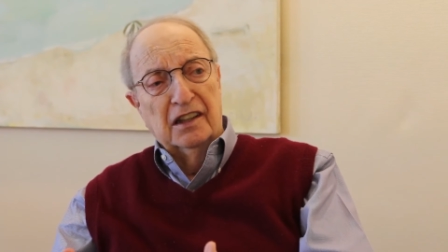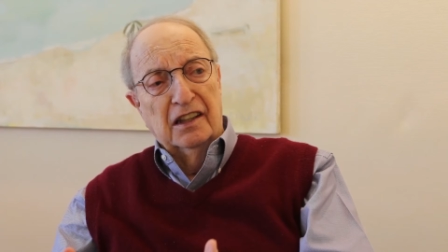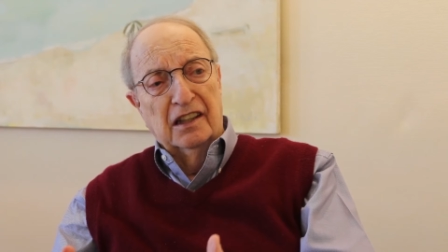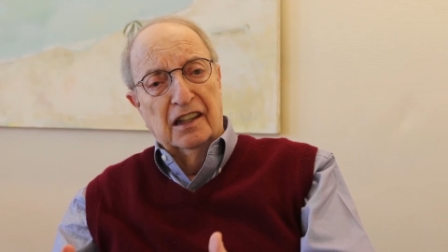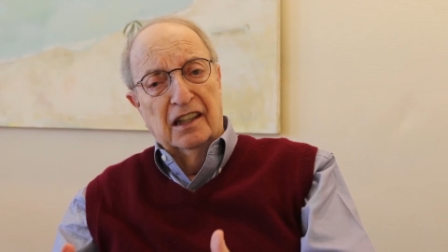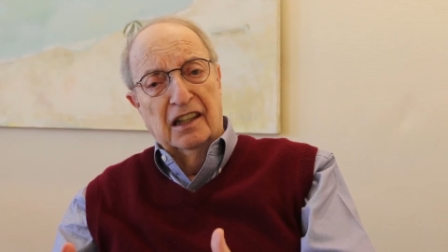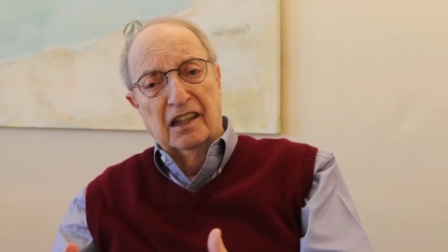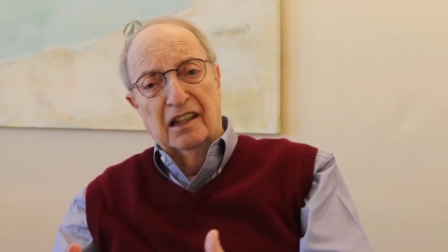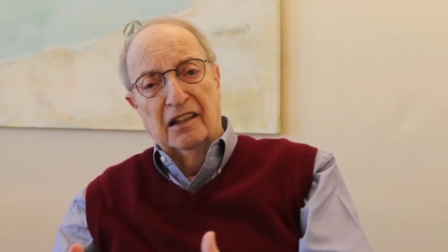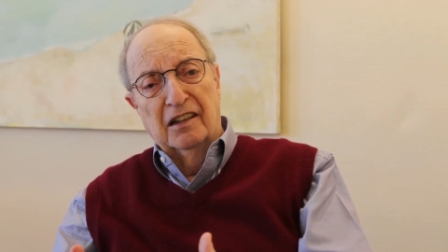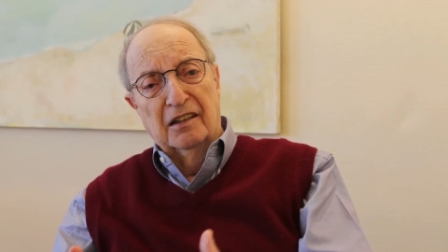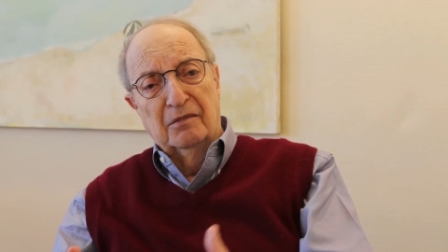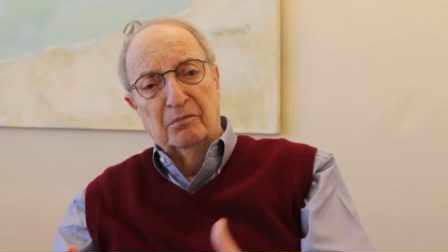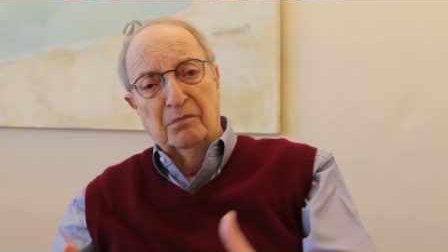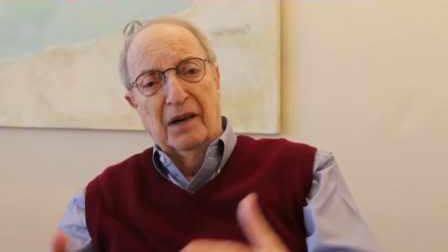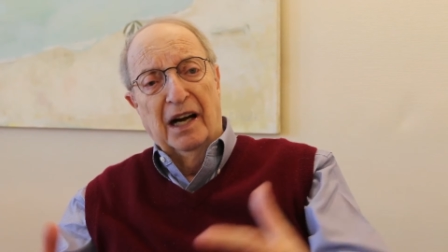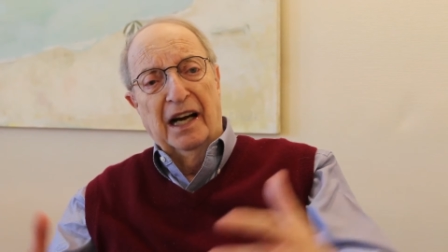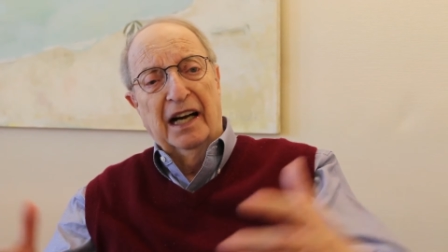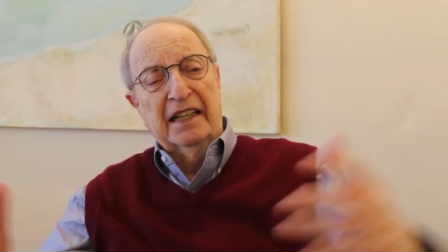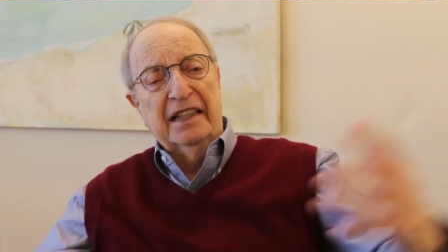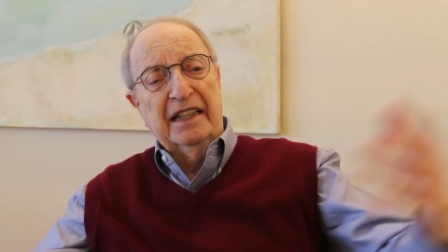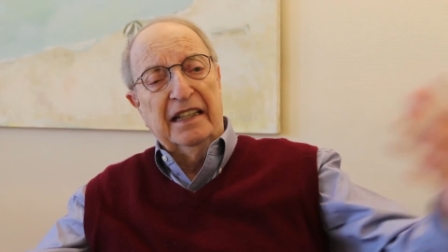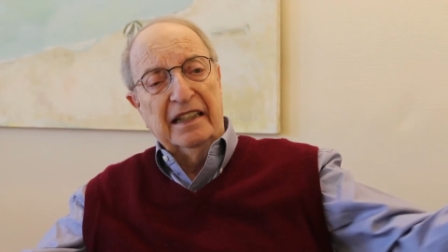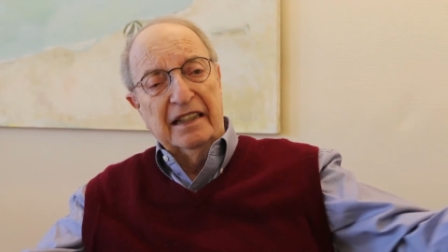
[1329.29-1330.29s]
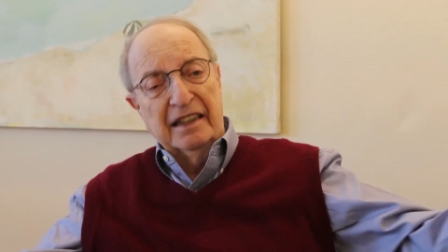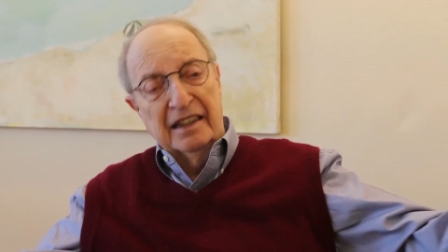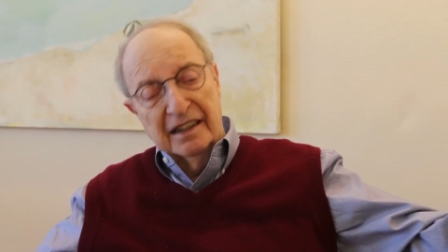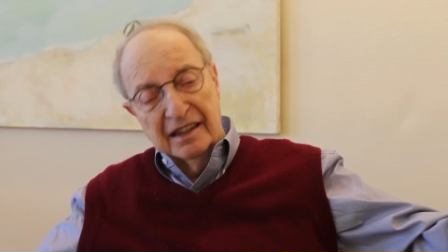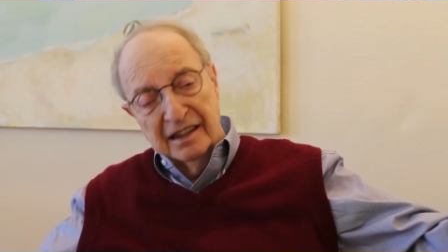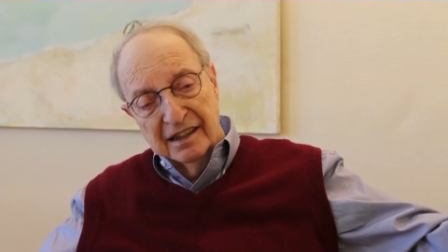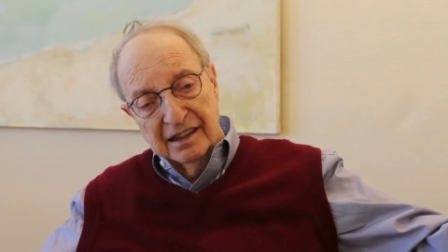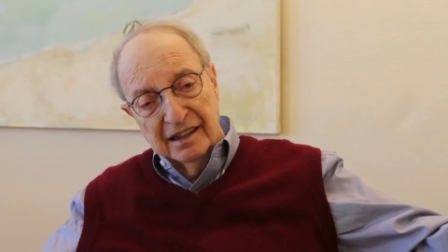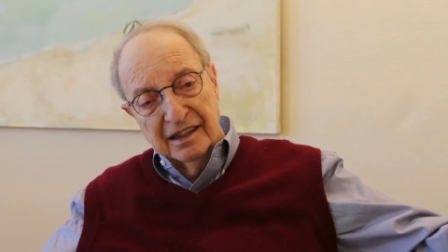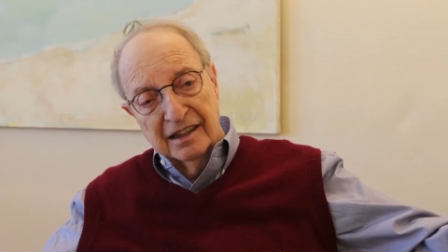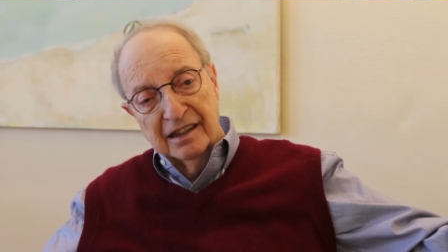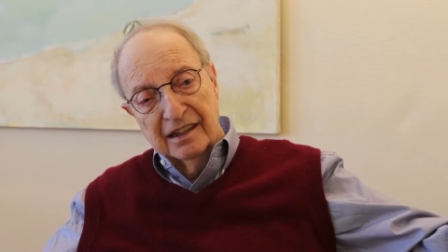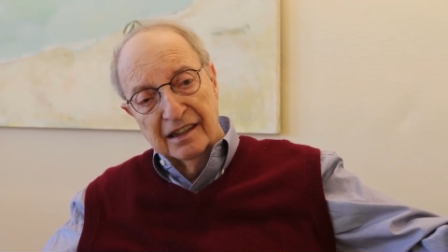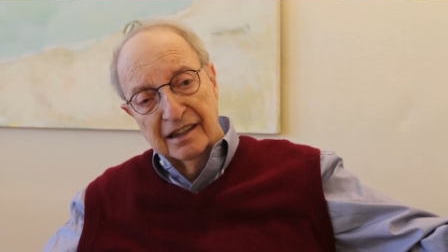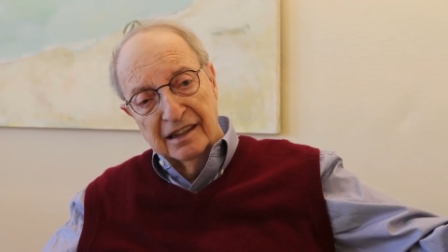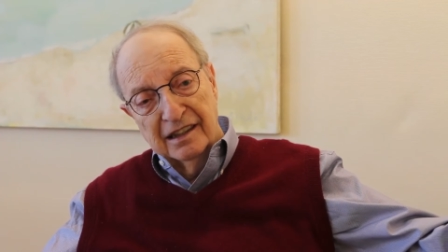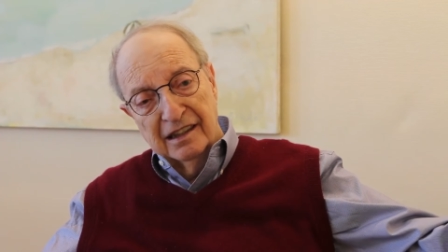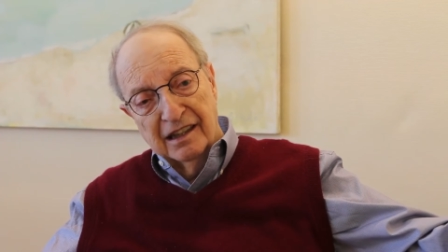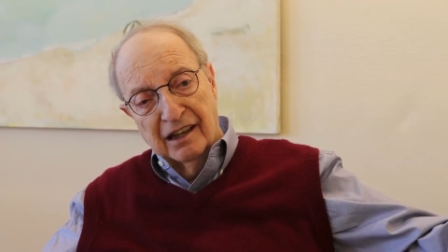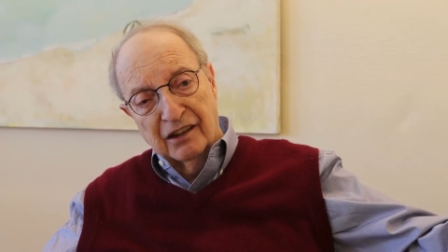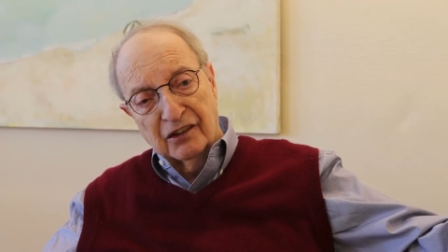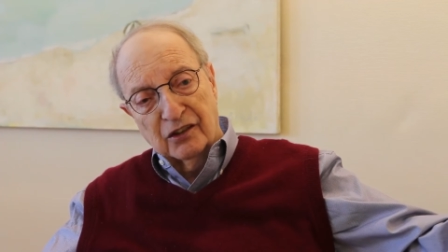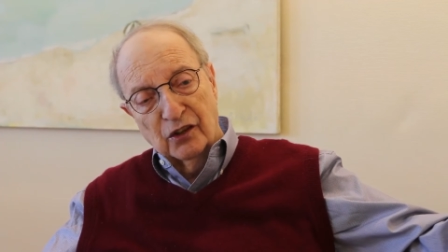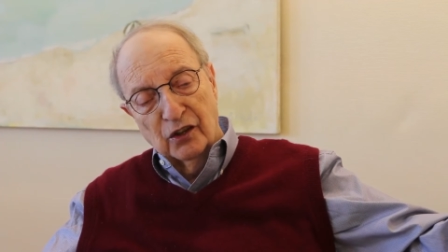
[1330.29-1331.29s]
Uh, my
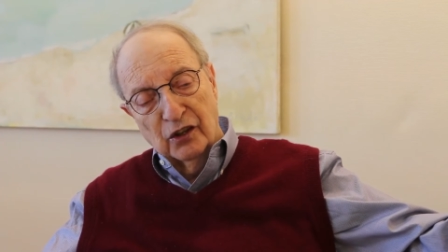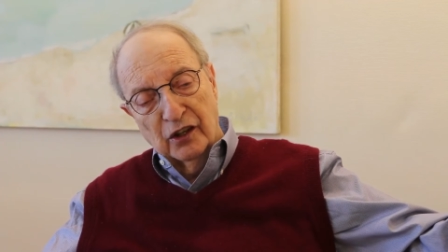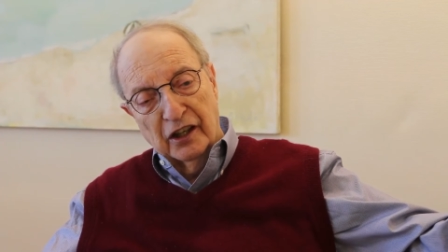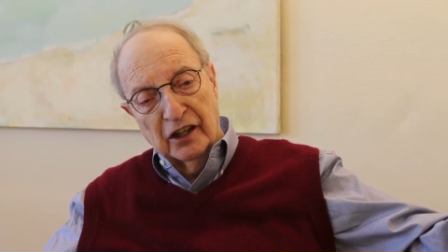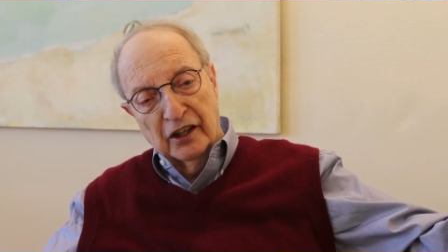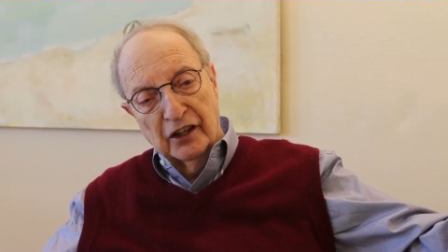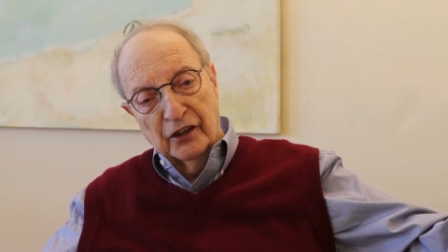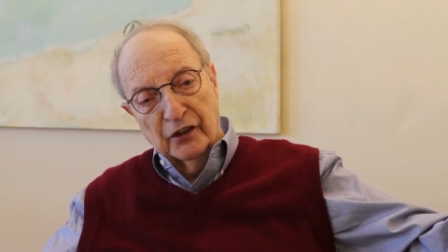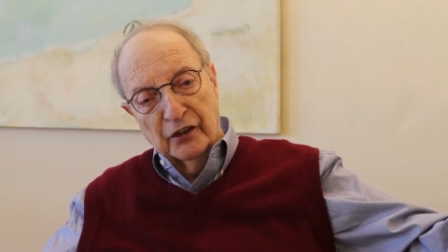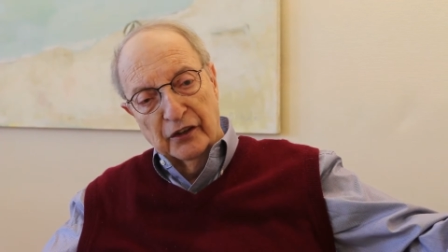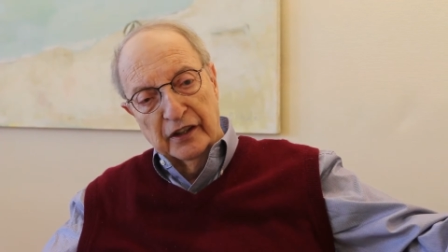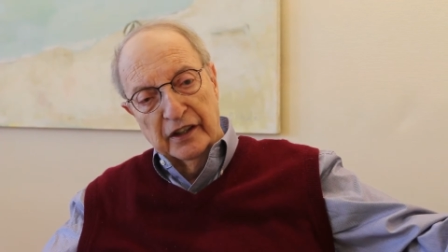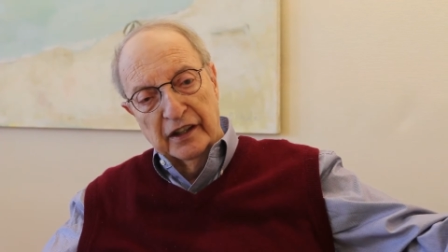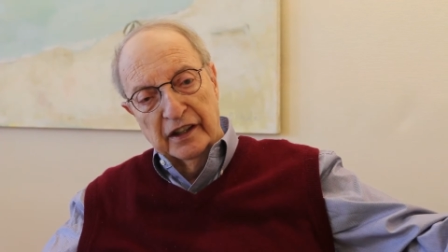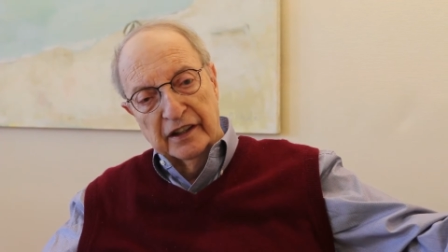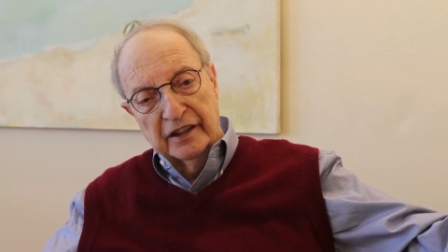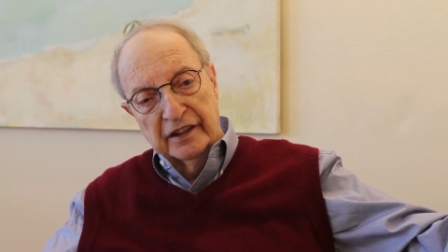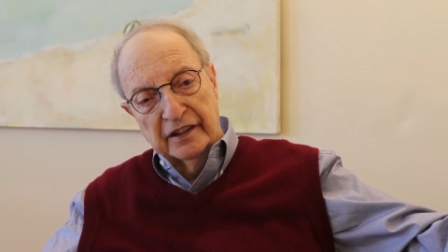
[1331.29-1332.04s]
Uncle Harry